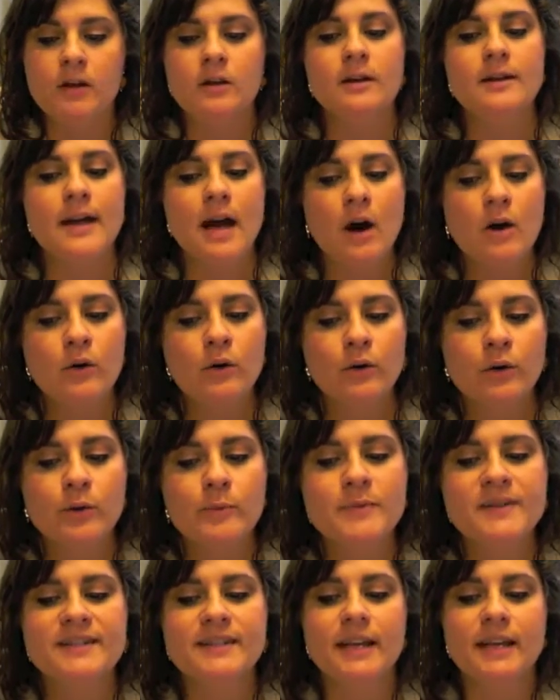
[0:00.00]
Now
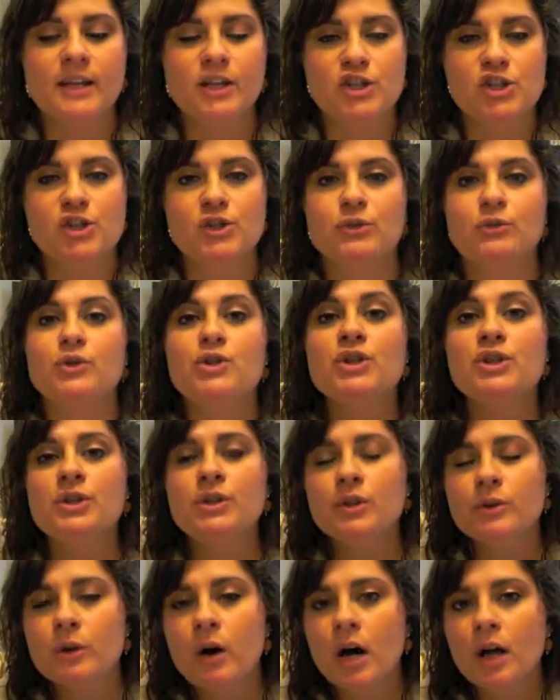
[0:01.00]
groups that issue
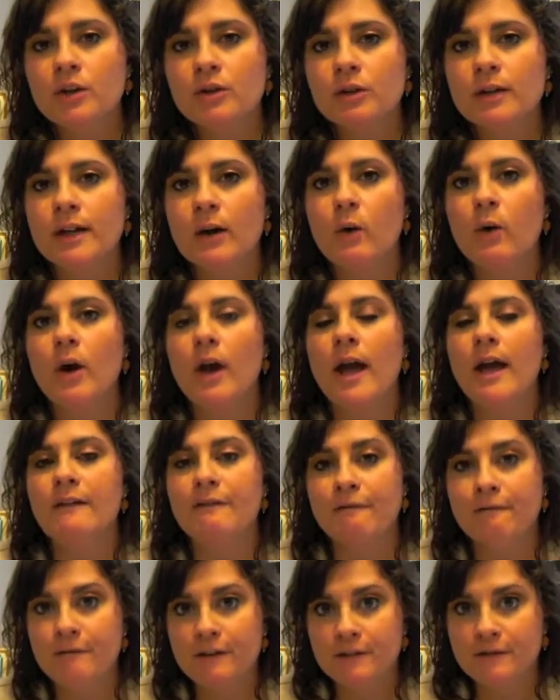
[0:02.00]

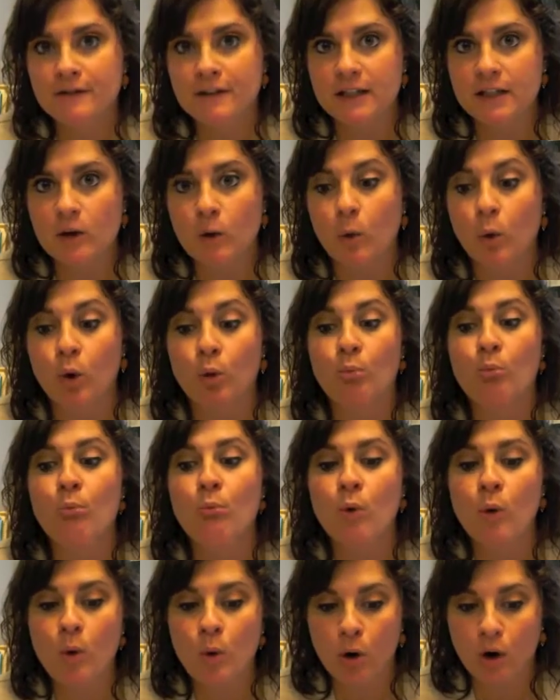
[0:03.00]
250 or
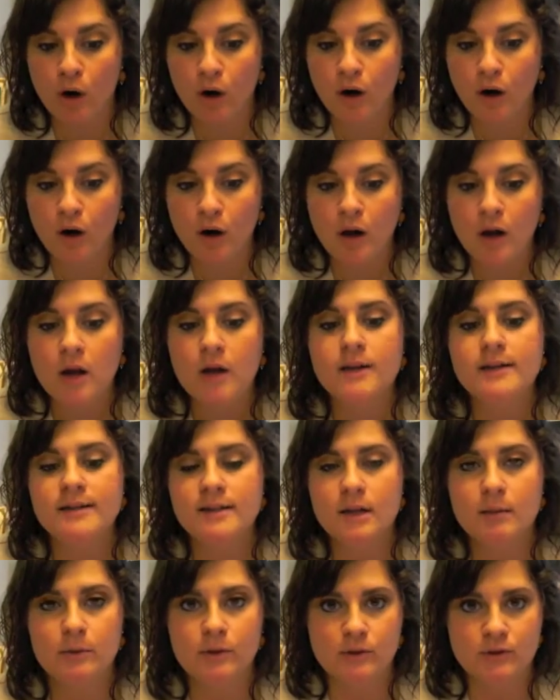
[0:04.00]
more
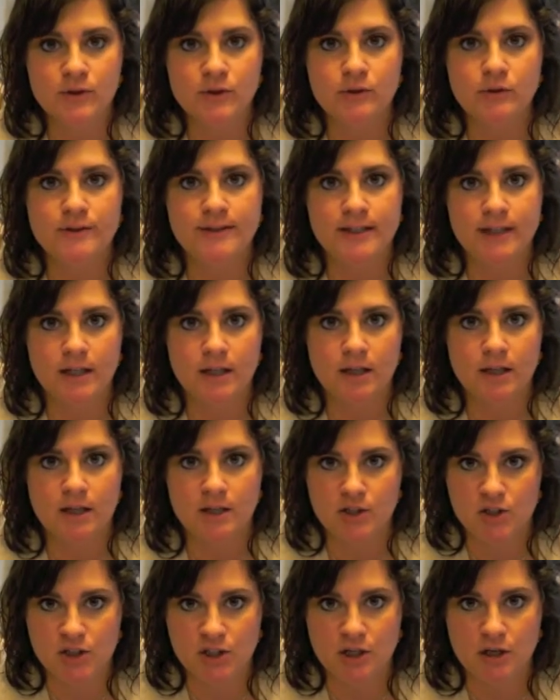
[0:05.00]
W-2s
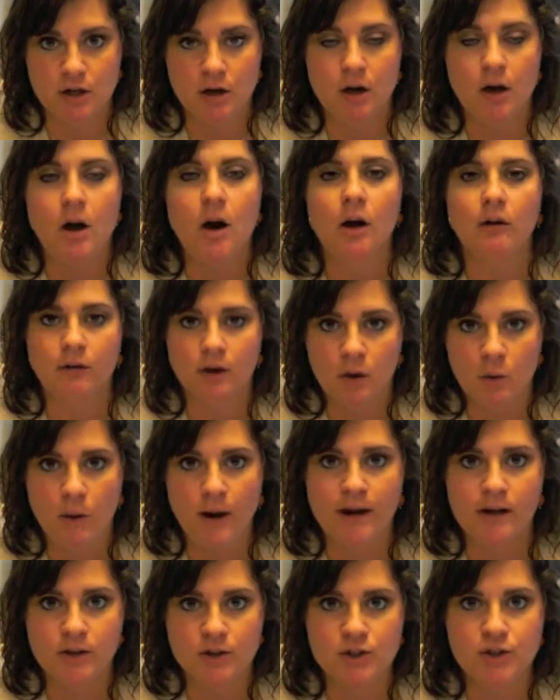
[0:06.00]
each year are
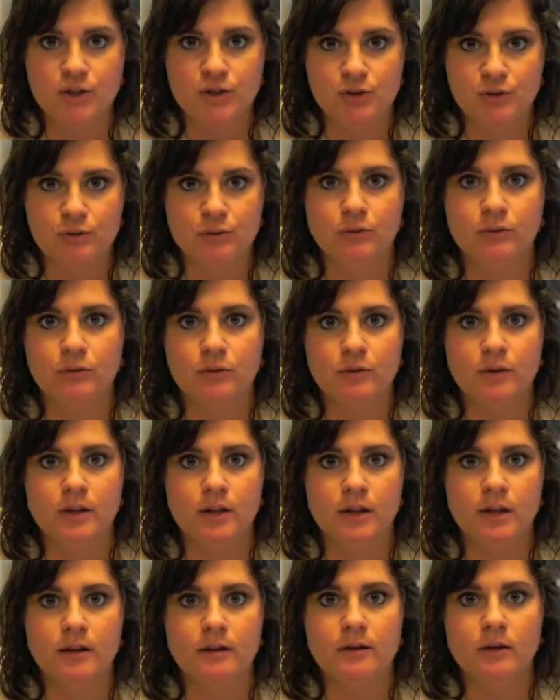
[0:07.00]
required to do
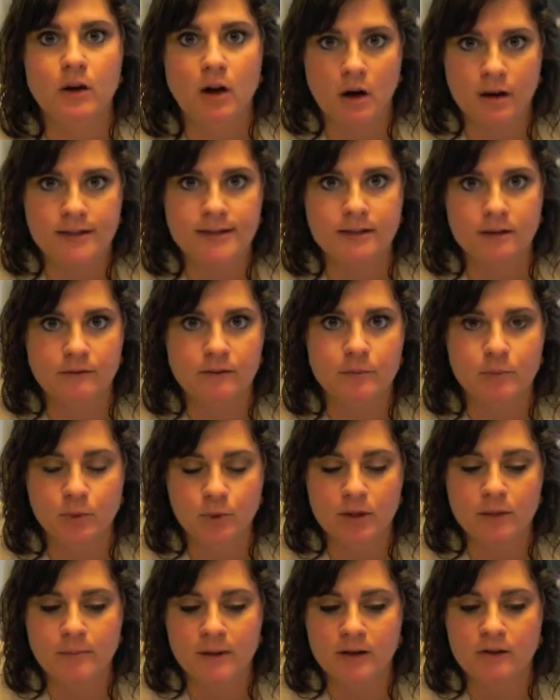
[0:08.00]
the cost of
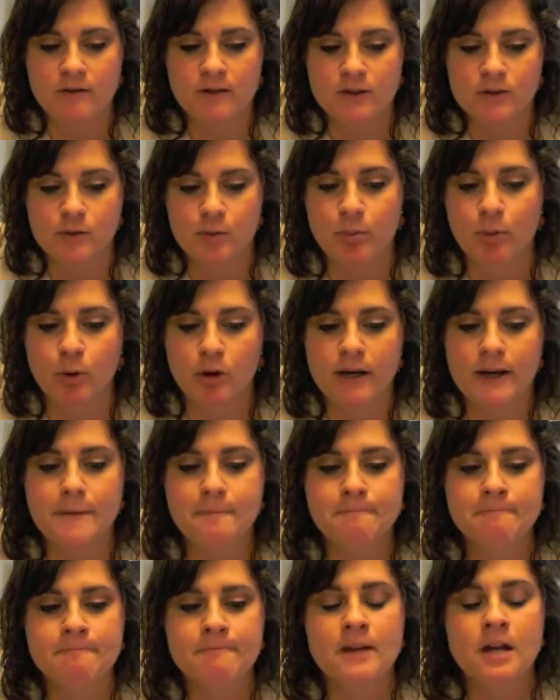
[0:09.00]
employee benefits reporting.